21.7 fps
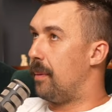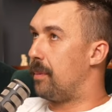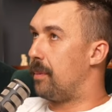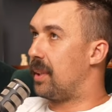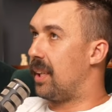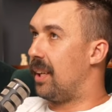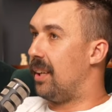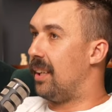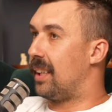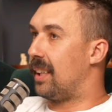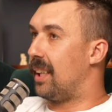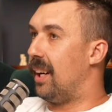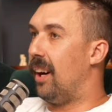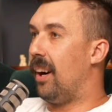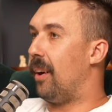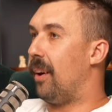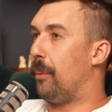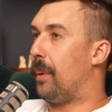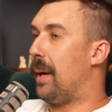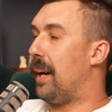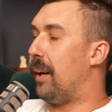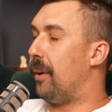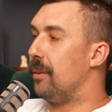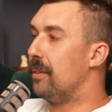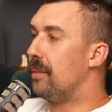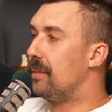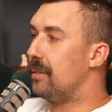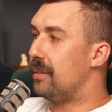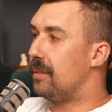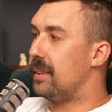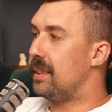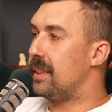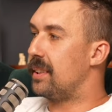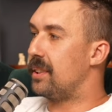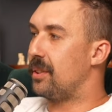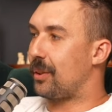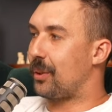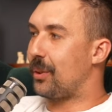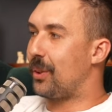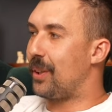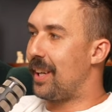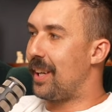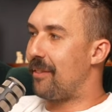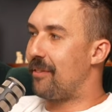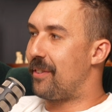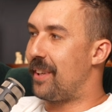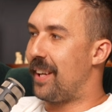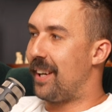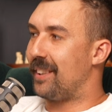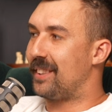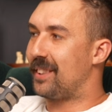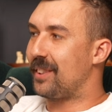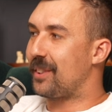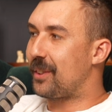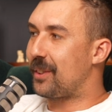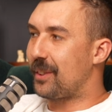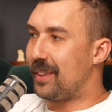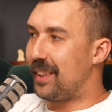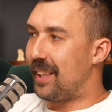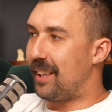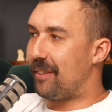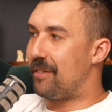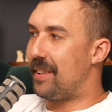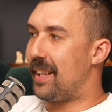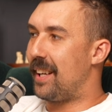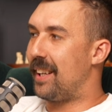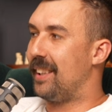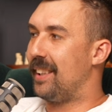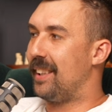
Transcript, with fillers: I'm going, oh, well, it's not good enough now. It's not good enough now.